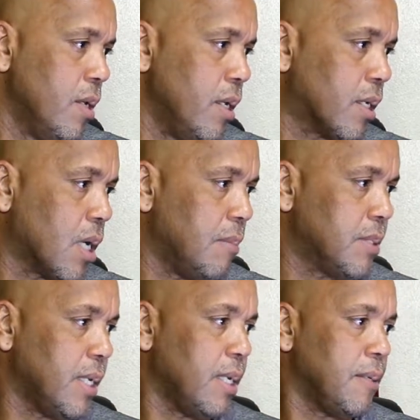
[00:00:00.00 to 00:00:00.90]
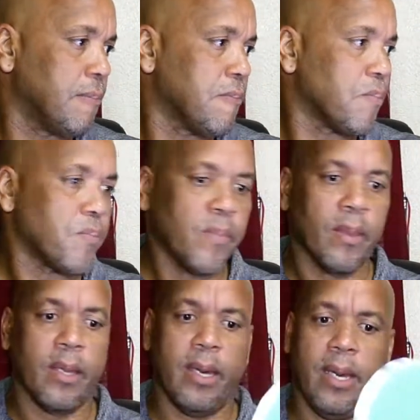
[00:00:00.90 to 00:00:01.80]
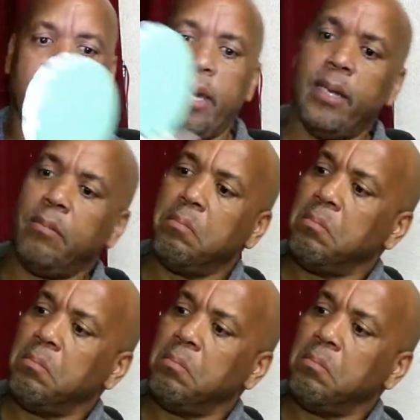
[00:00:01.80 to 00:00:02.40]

It comes in and